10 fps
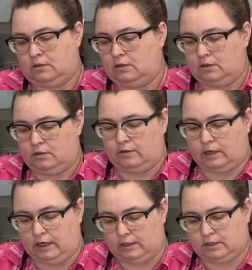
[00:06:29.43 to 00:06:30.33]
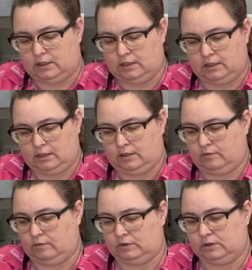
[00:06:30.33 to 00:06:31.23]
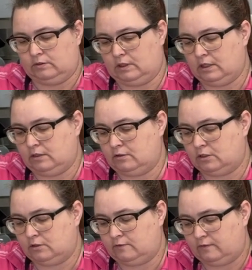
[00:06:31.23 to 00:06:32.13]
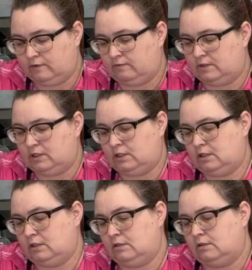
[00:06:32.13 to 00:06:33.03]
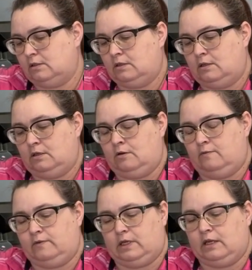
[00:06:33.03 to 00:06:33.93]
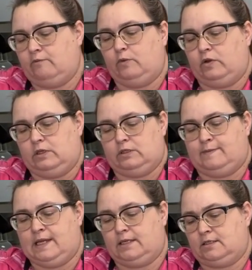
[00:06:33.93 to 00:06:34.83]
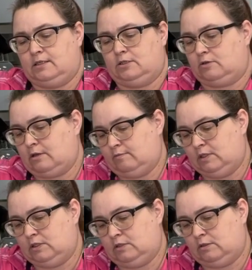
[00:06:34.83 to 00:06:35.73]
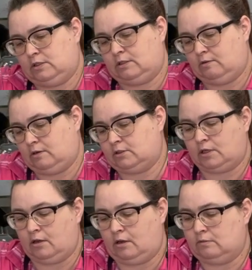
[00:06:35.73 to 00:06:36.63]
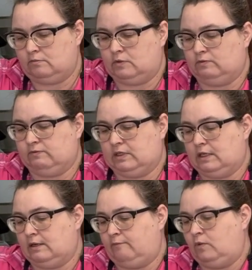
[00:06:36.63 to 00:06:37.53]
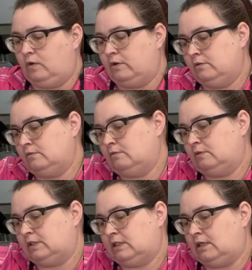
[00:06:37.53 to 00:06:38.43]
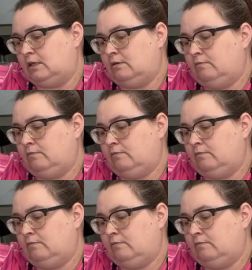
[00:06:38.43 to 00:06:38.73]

All right, we'll do another 250. Hopefully I have more of these bags. I just grabbed these two because they were on top. Hopefully I have more. Let's see.